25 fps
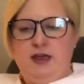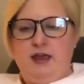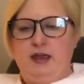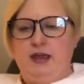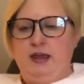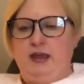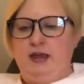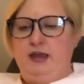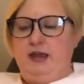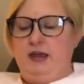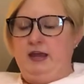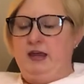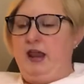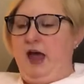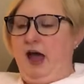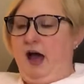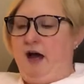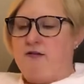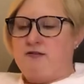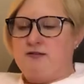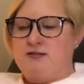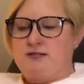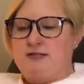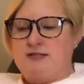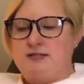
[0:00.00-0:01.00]
in
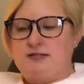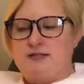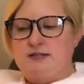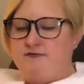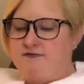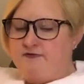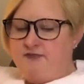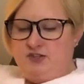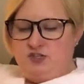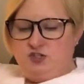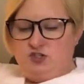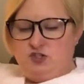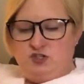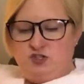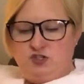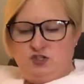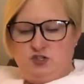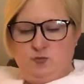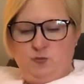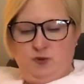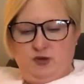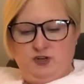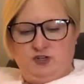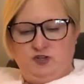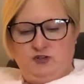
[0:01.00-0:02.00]
Alice's Adventures
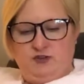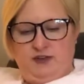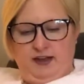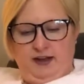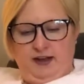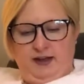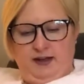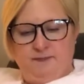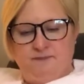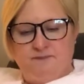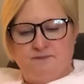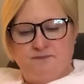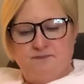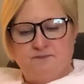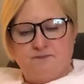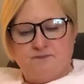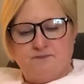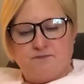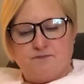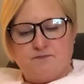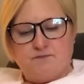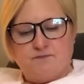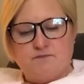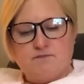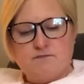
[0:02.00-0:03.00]
in Wonderland.
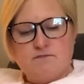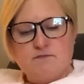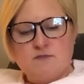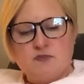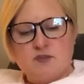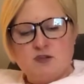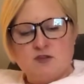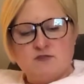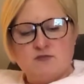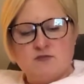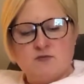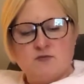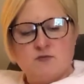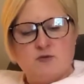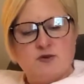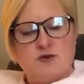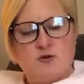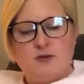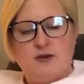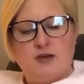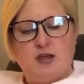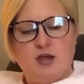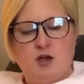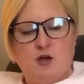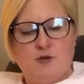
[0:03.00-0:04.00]
So here
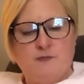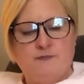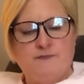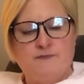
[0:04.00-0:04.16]
we go.